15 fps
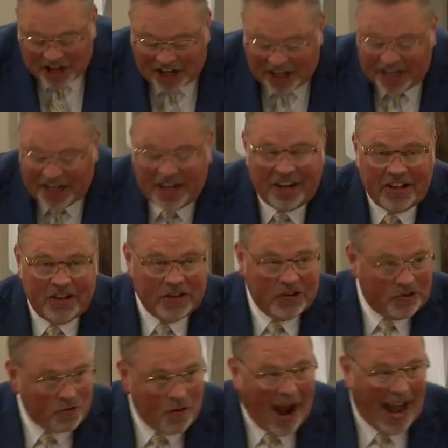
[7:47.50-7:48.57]

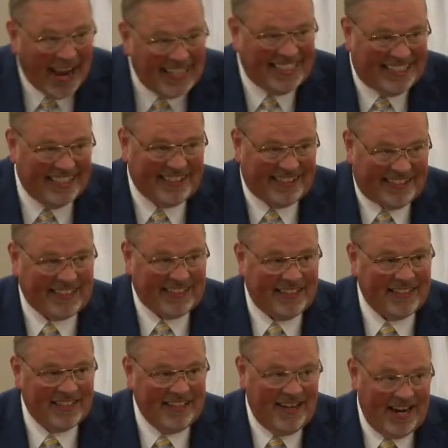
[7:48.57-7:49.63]

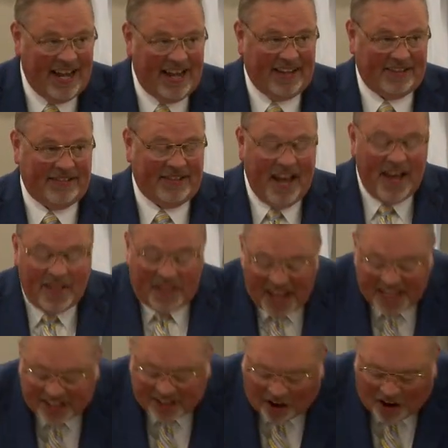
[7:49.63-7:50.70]
unrighteousness.
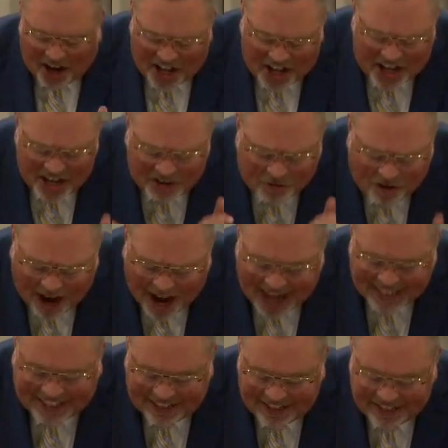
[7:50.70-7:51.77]
These are
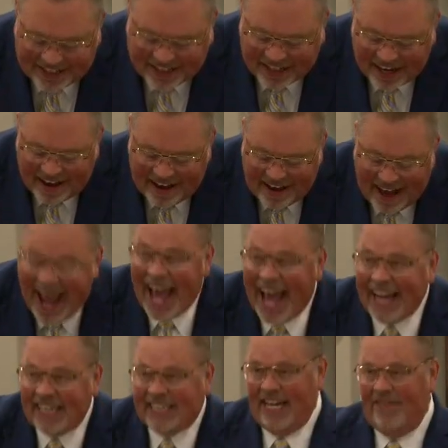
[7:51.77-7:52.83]
unrighteous
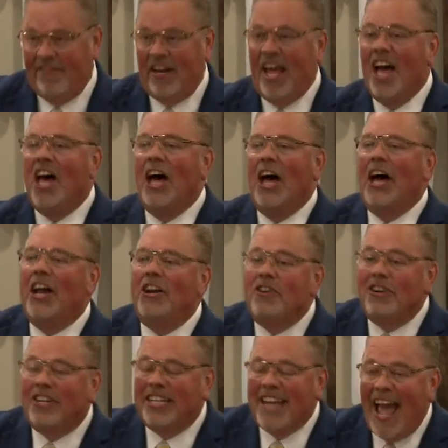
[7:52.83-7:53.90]
activity.
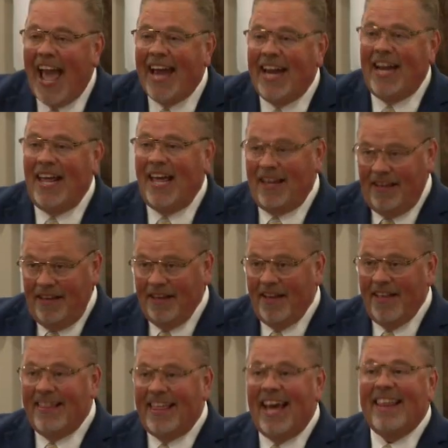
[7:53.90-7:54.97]
Understanding
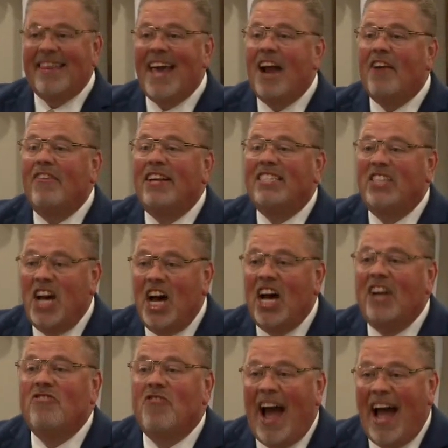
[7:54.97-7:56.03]
that there is
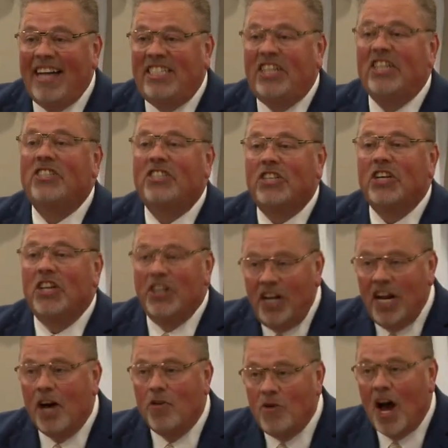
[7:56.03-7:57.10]
none righteous,
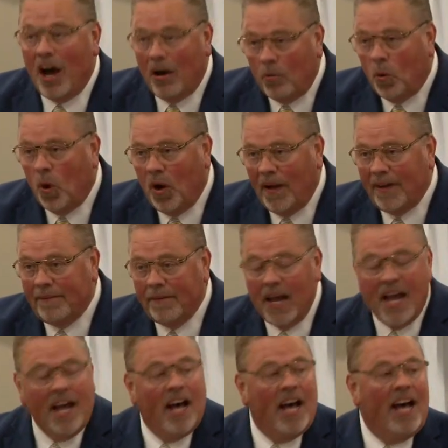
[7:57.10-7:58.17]
no, not one
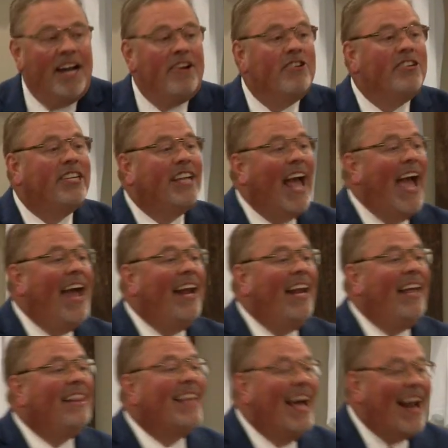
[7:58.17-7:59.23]

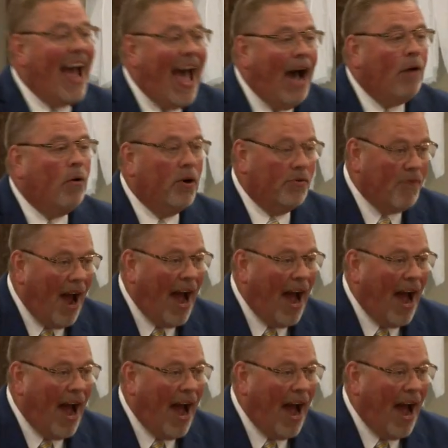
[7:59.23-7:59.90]
understanding that our